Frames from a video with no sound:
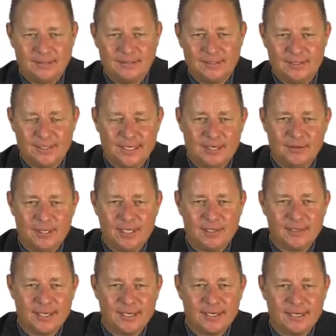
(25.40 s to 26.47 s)
Today we're
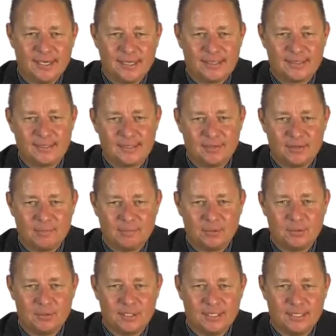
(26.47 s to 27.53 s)
looking at
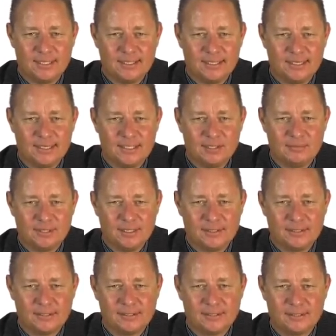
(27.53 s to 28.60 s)
reporting
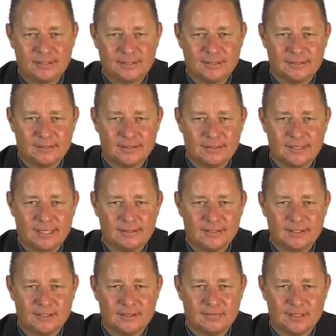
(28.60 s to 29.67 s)
engagement,
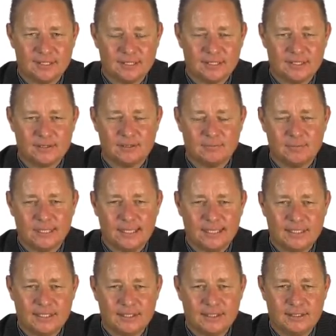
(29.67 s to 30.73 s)
accounting offices and
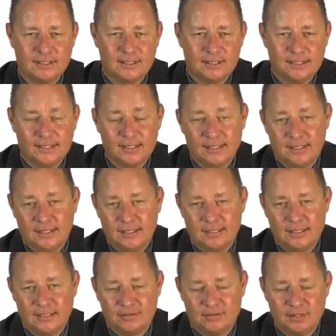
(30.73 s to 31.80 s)
compilations, and the
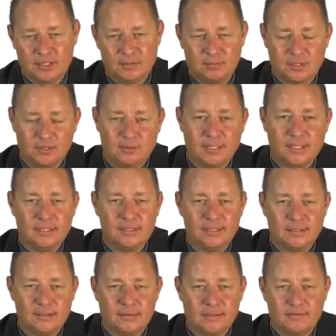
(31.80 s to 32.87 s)
difference
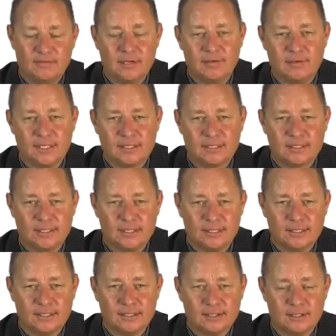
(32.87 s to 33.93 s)
between the various
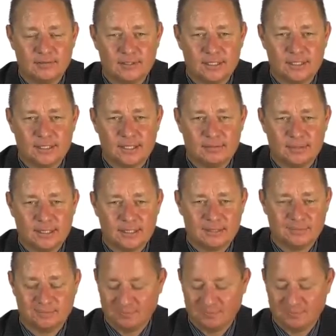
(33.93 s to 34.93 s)
kinds of assignments.